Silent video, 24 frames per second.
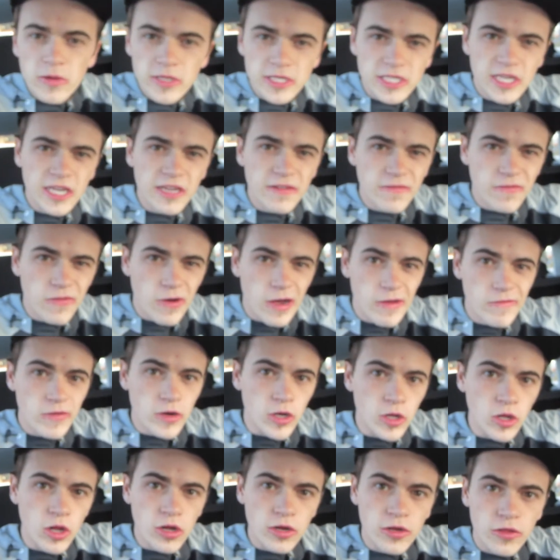it's hit 5
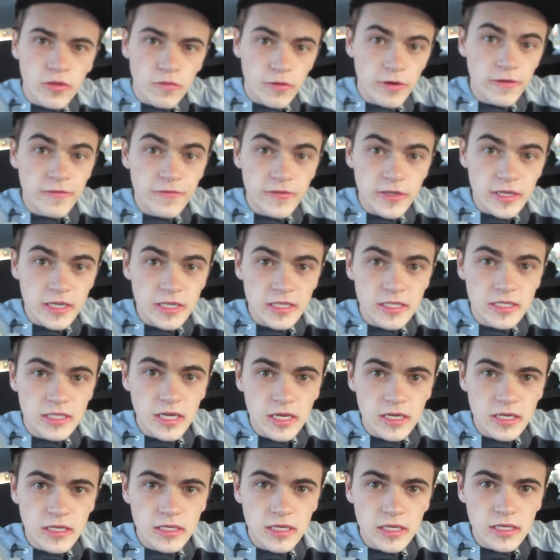o'clock, thrifting's
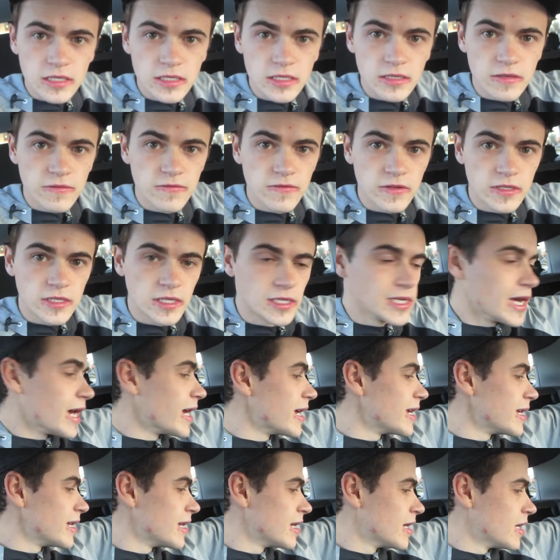done and dusted for
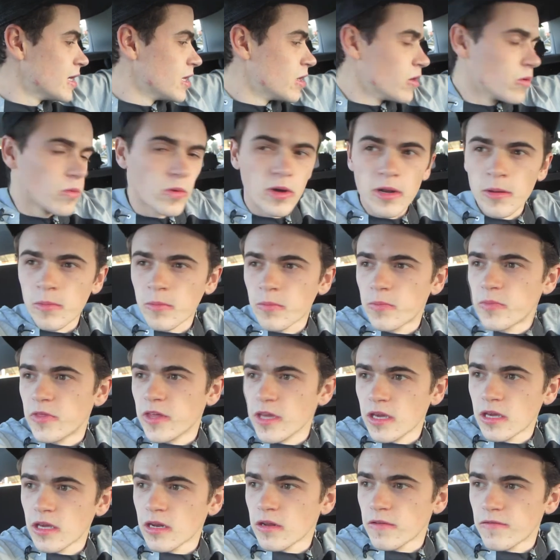today. What I'm
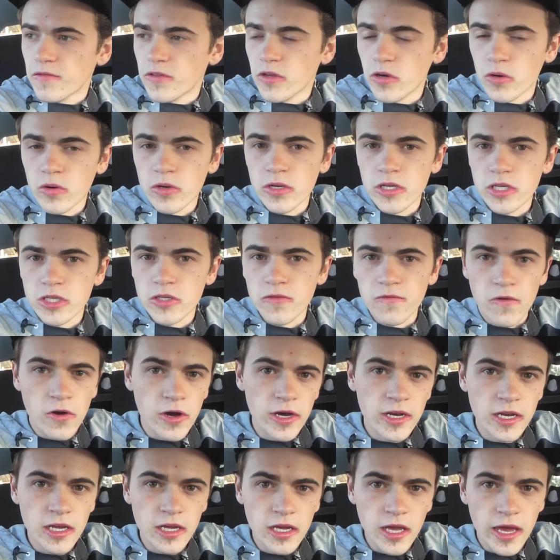thinking of doing is
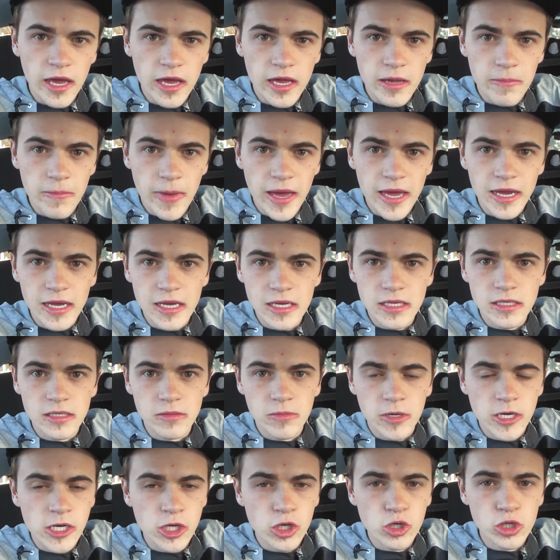finding a Macca's. I'm
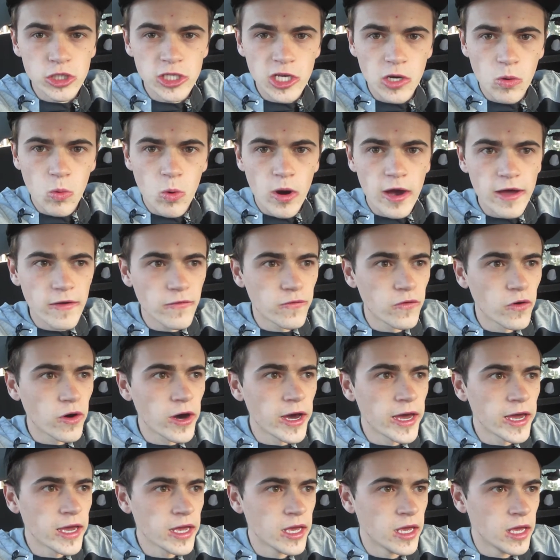gonna use their
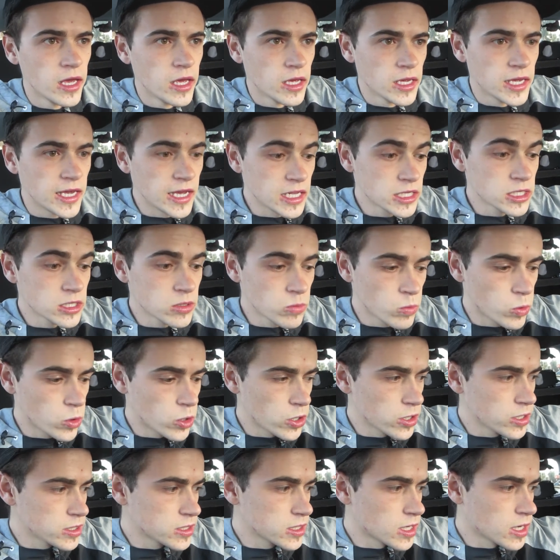Wi-Fi, get some
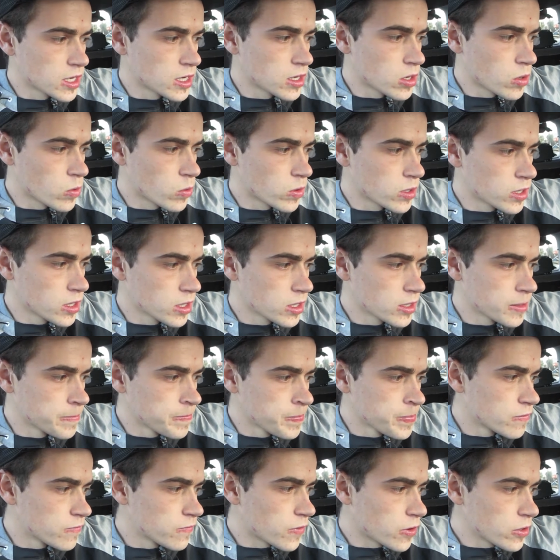work done. I wanna
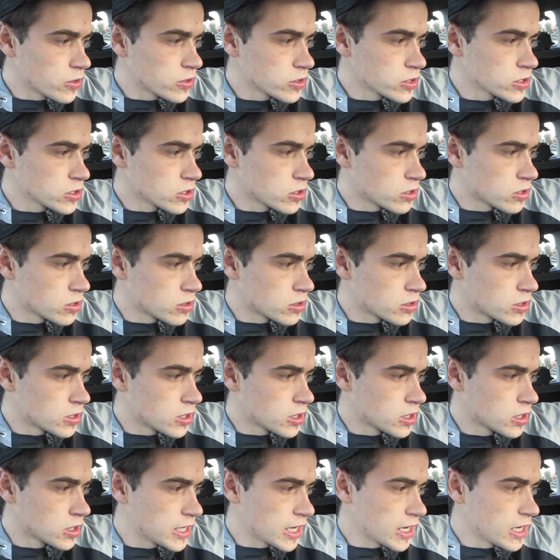focus
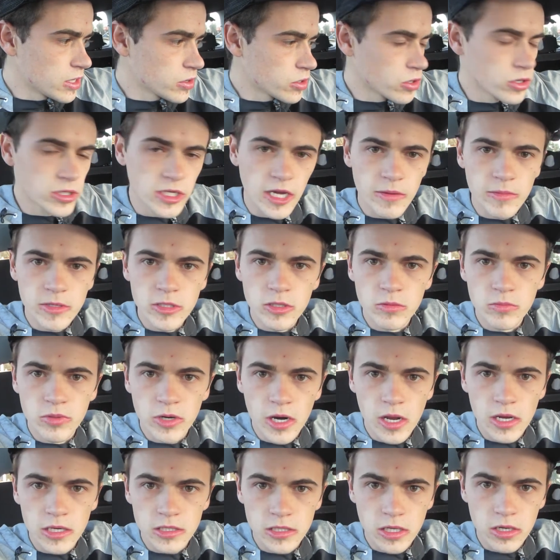on getting those Amazon
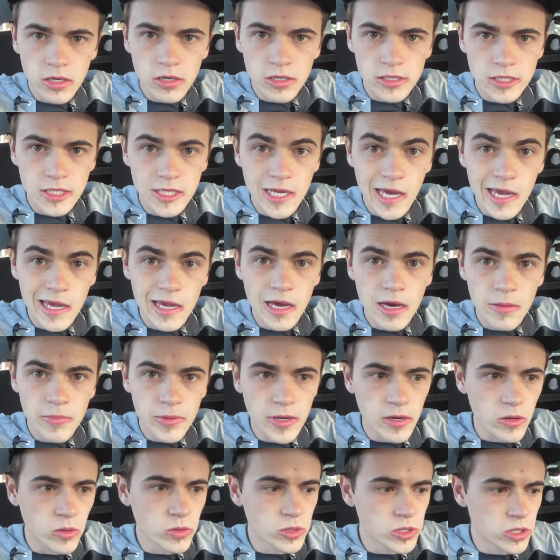products that I got today up,
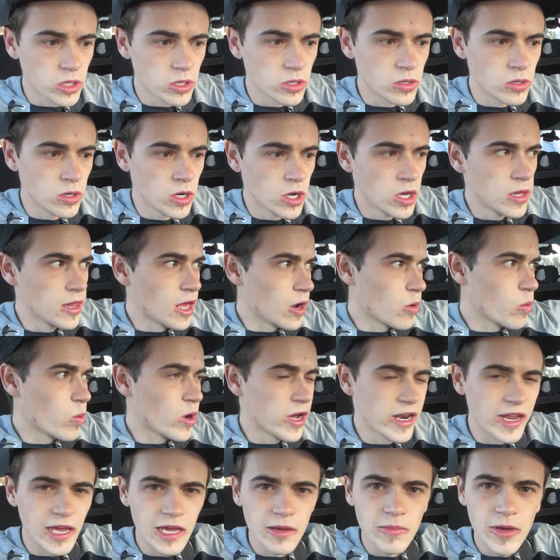and also that
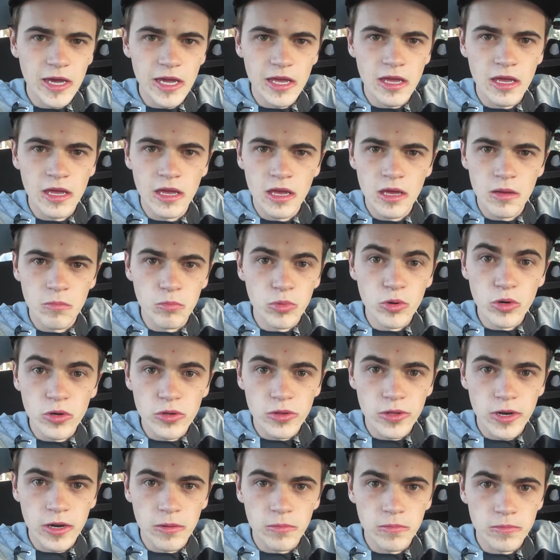one eBay book
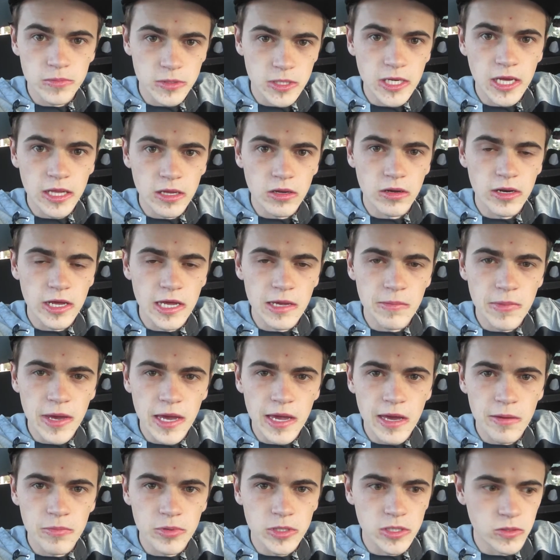that I'm selling on eBay
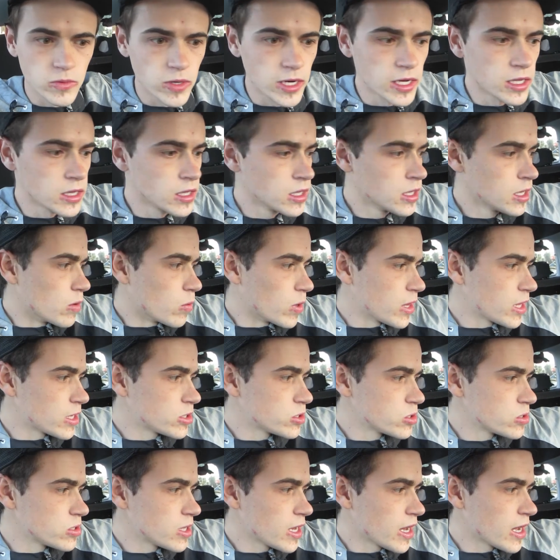up as well. And while I
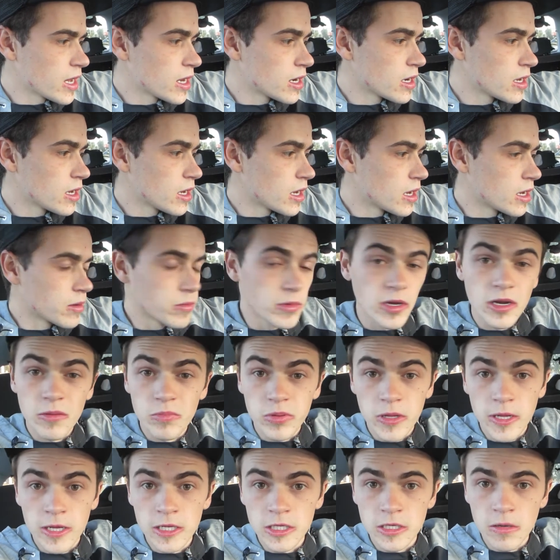do that, I'm gonna
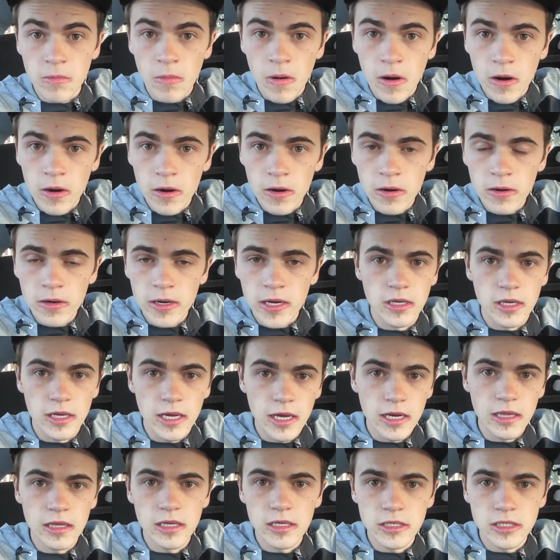plan tomorrow,
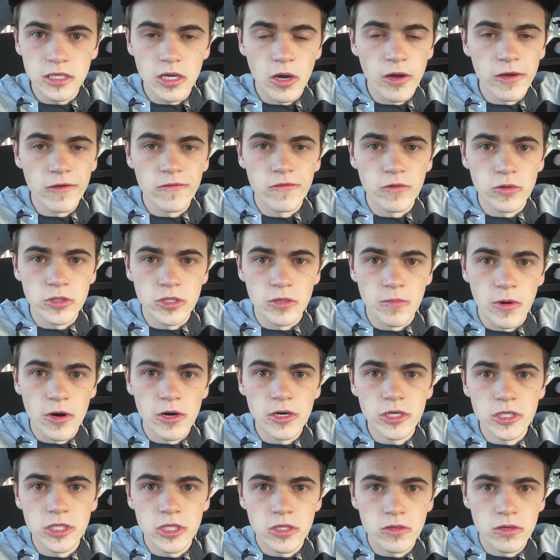get a list going for
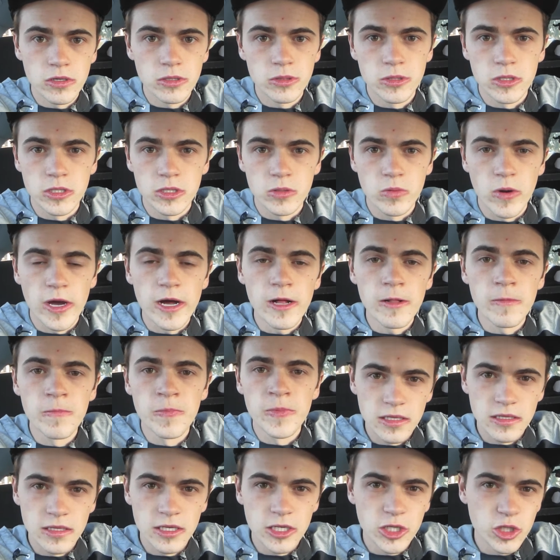tomorrow's thrifts as well.
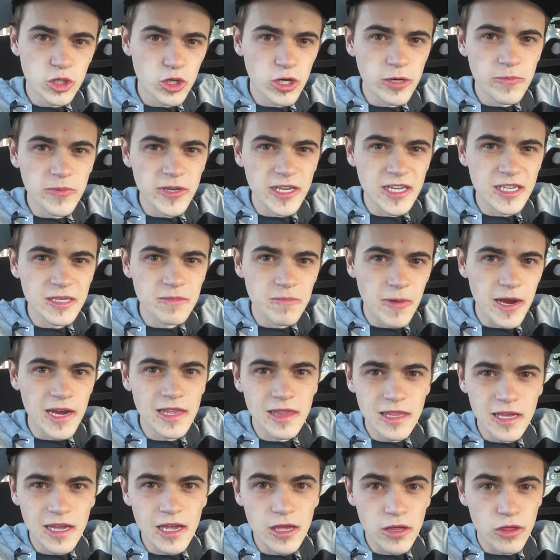This trip is
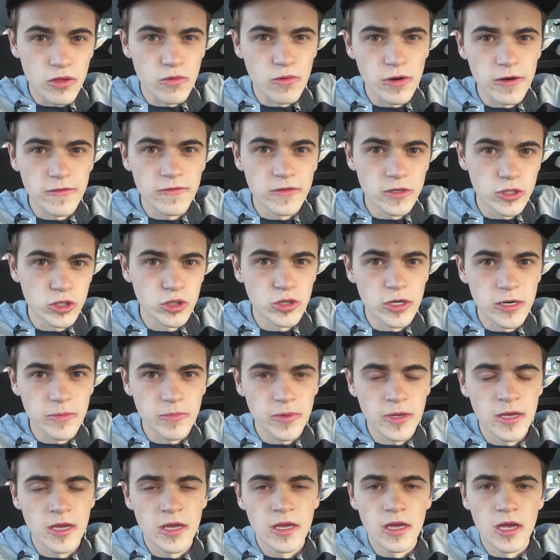mainly a thrift
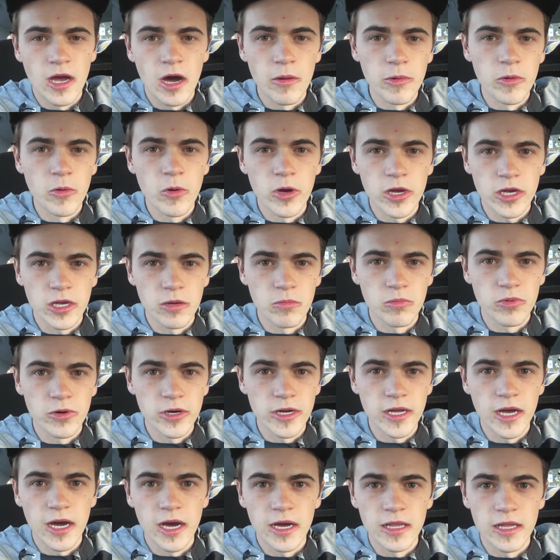trip. I'll be working
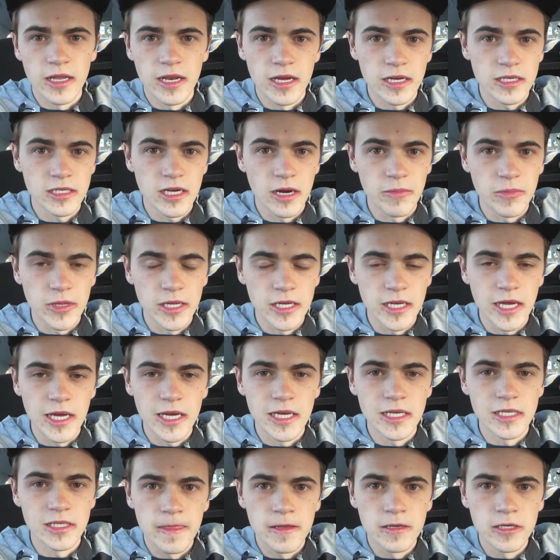pretty hard the next couple of
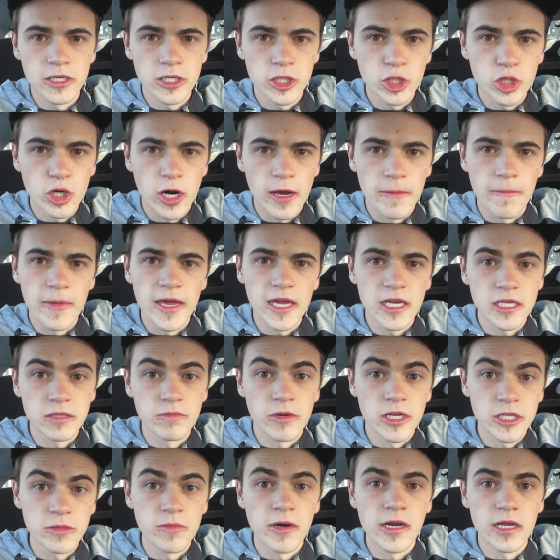days just to try and make as
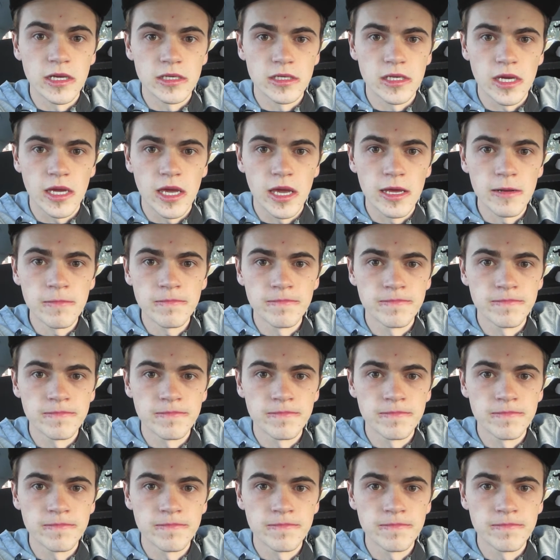much money as I can.